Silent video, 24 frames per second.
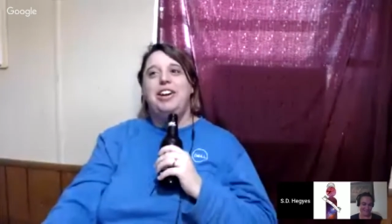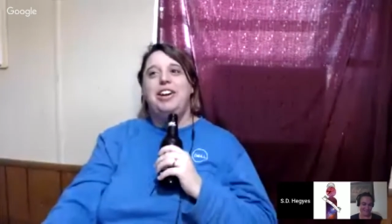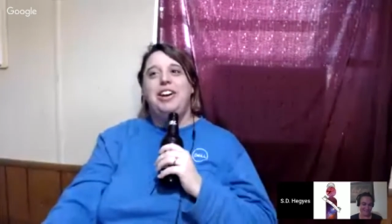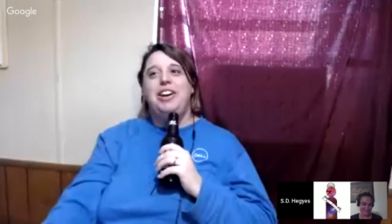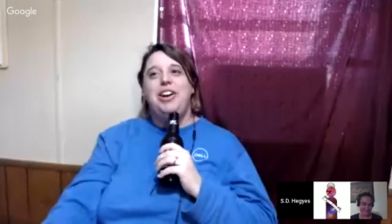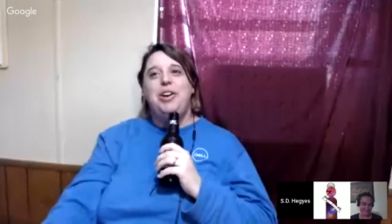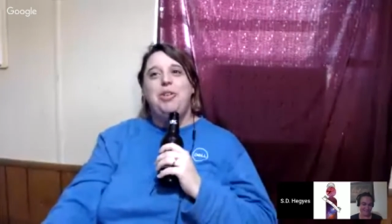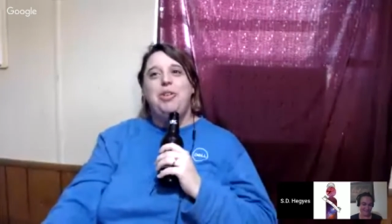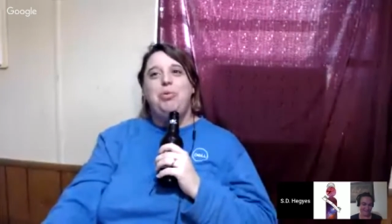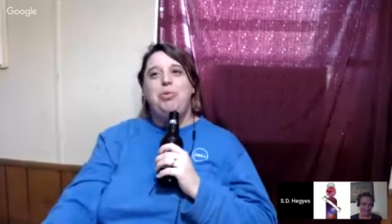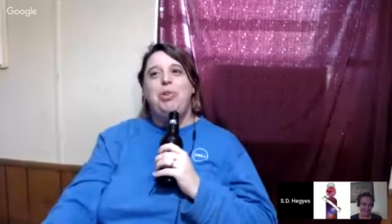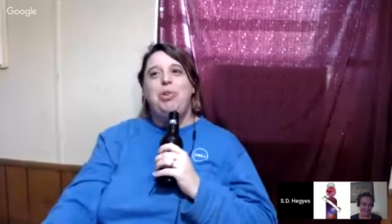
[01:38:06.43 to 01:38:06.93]

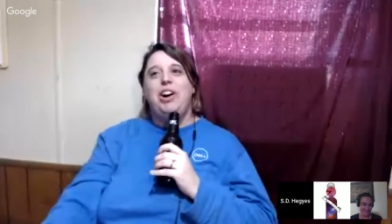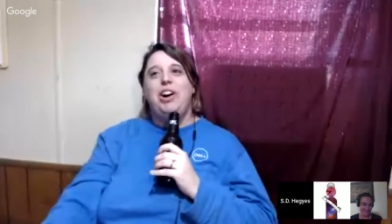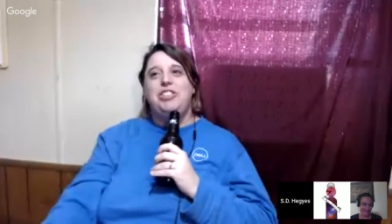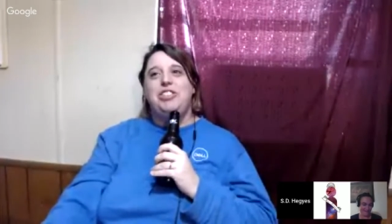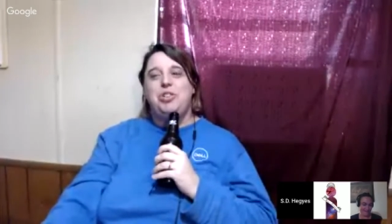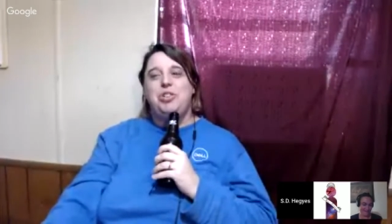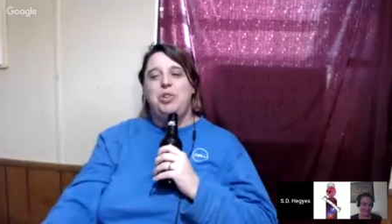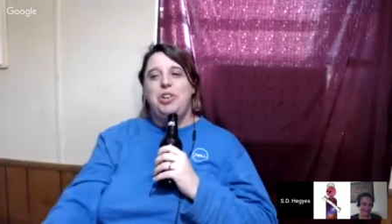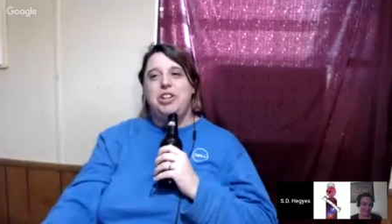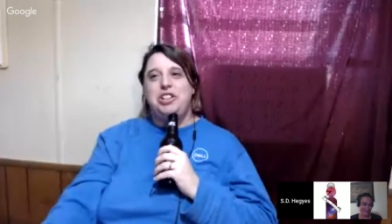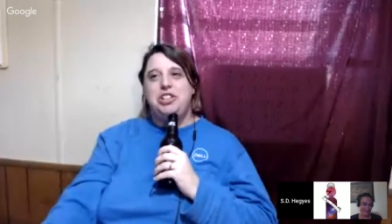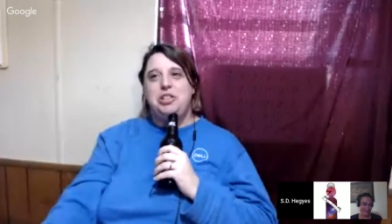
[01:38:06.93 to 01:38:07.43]
was
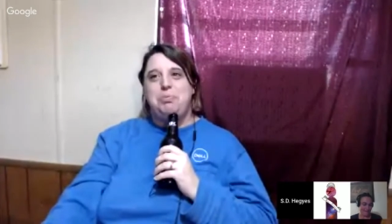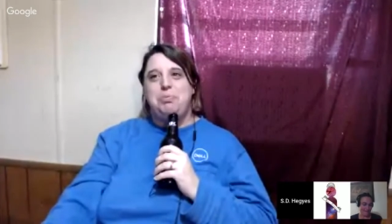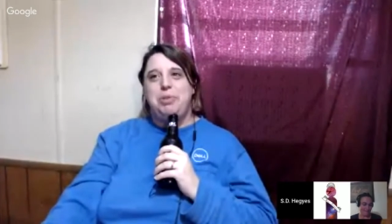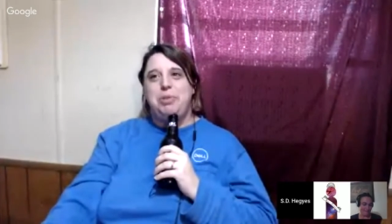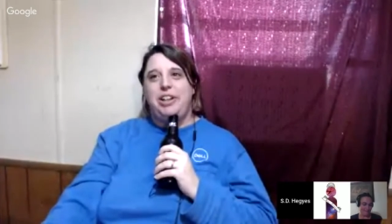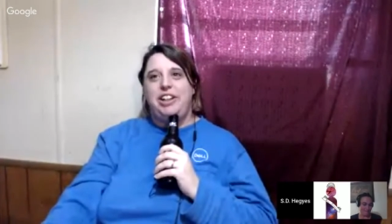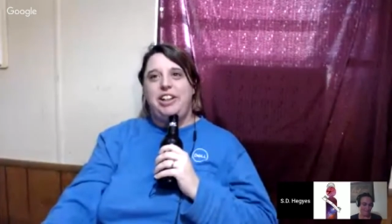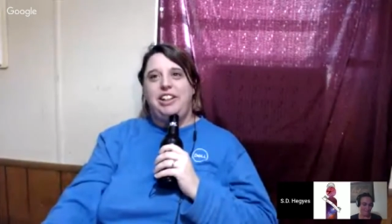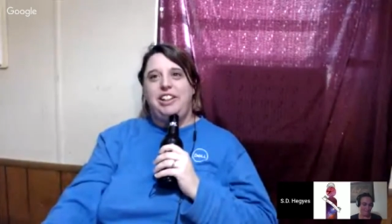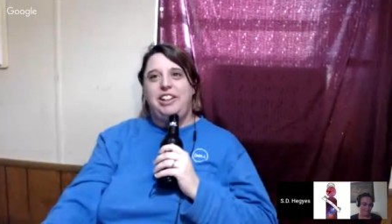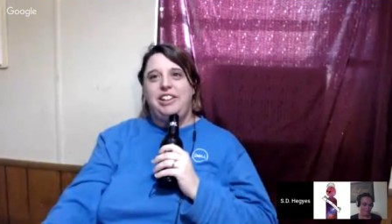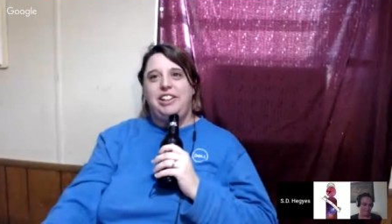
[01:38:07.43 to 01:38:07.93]
going to
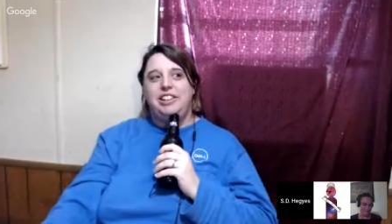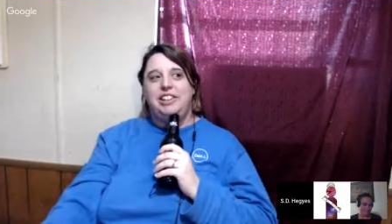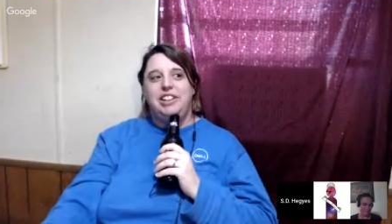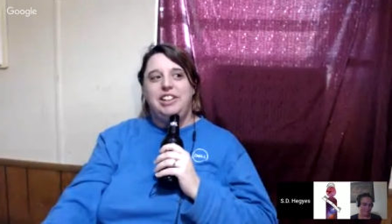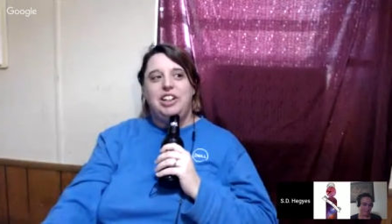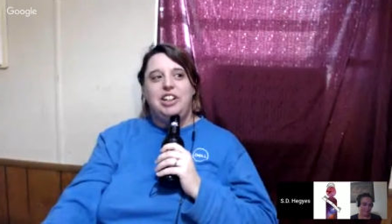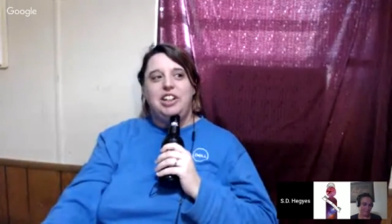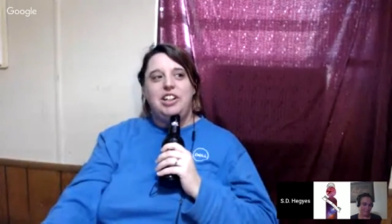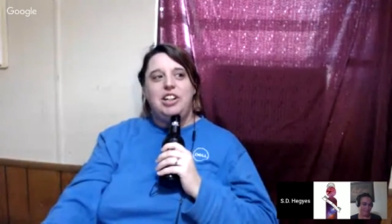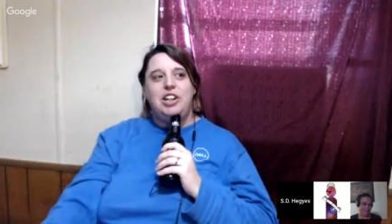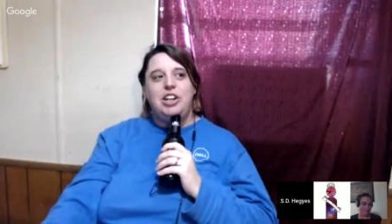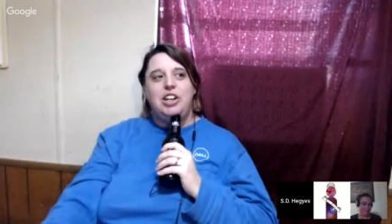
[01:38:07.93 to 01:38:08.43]
be
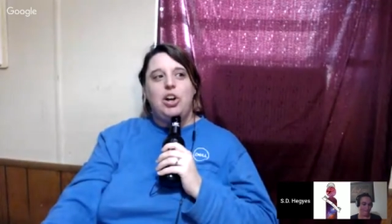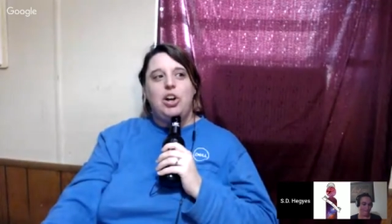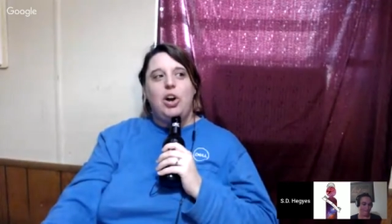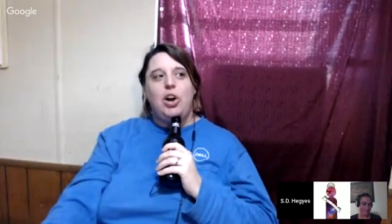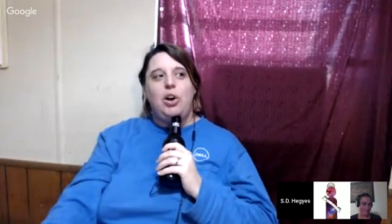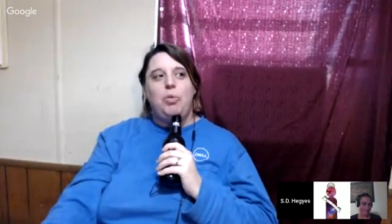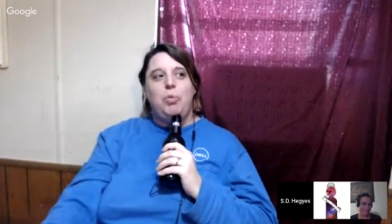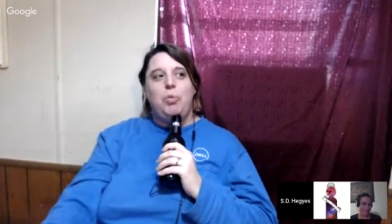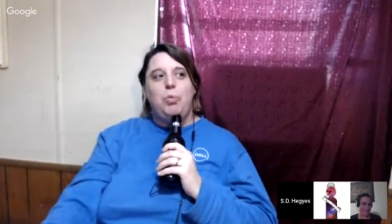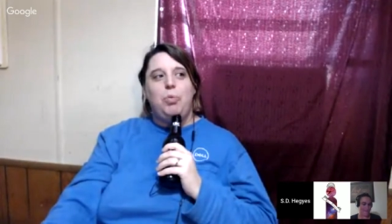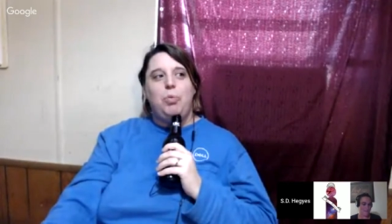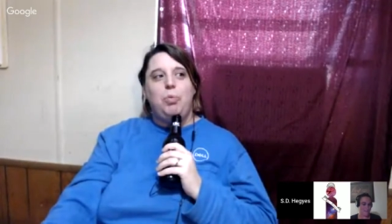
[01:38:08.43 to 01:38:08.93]

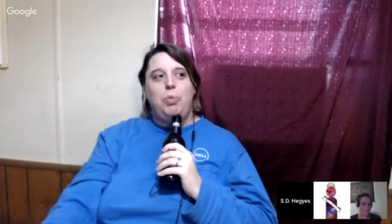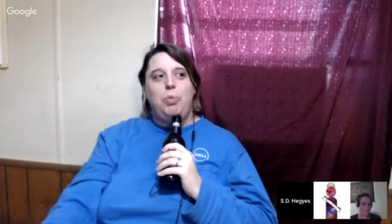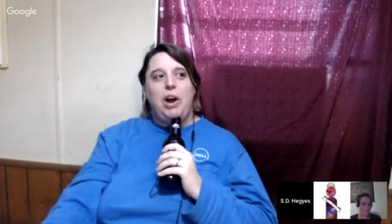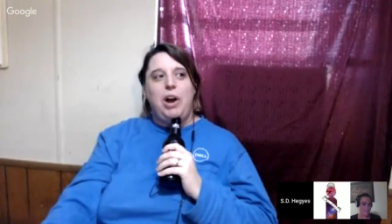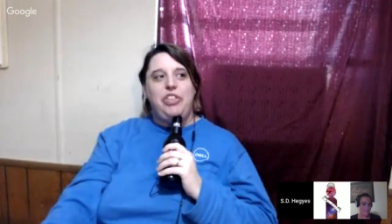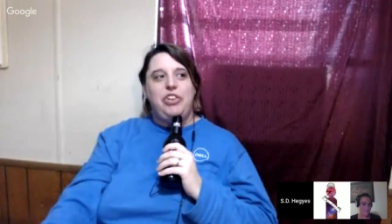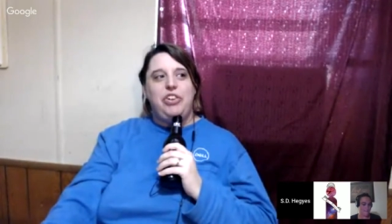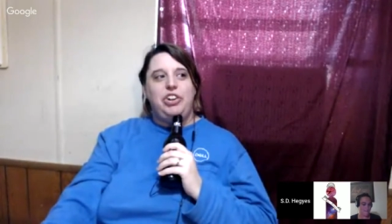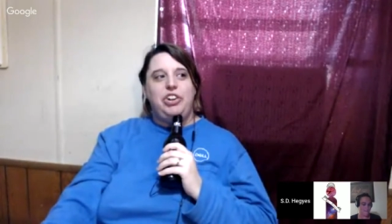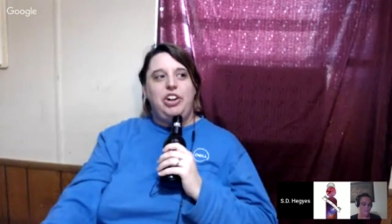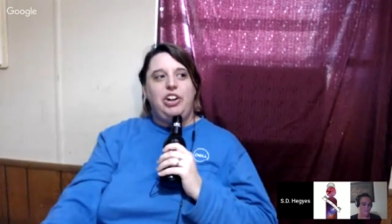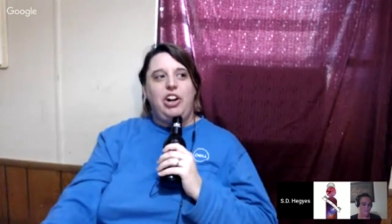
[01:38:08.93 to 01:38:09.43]

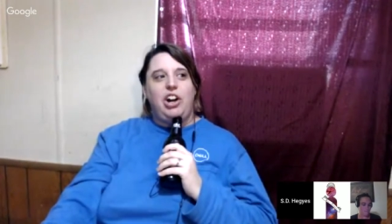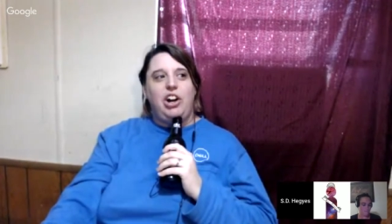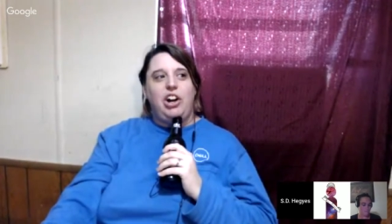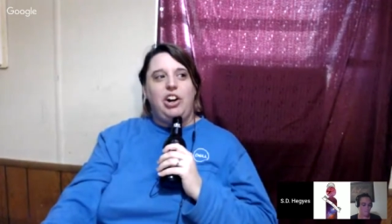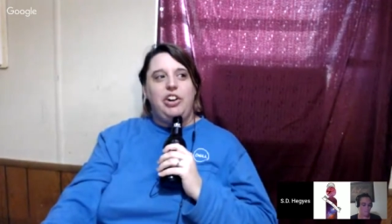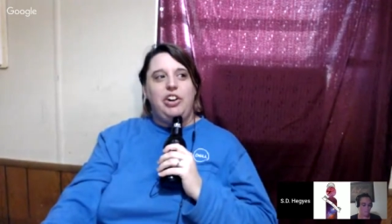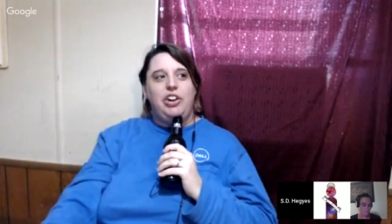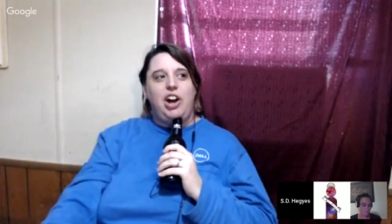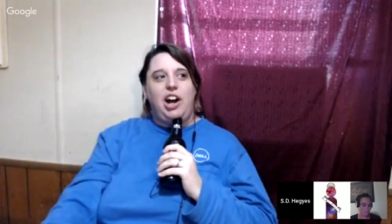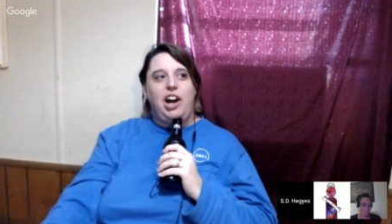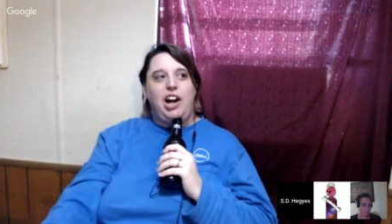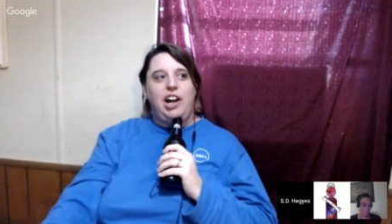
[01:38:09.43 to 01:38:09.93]
whether or
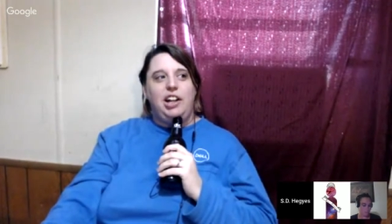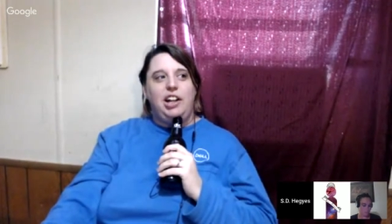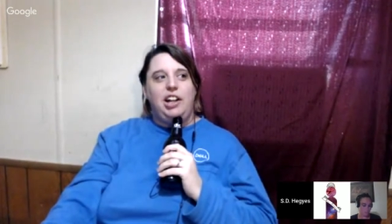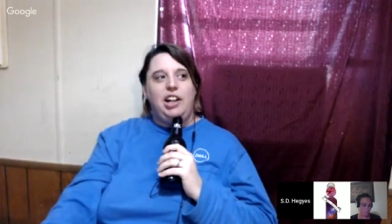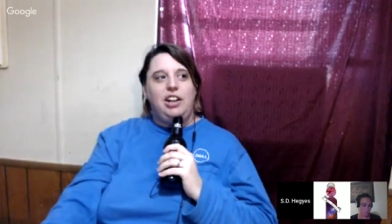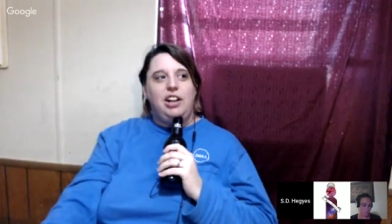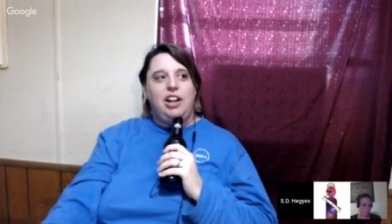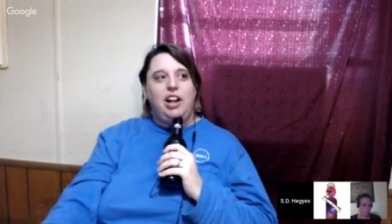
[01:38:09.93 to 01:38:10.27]
not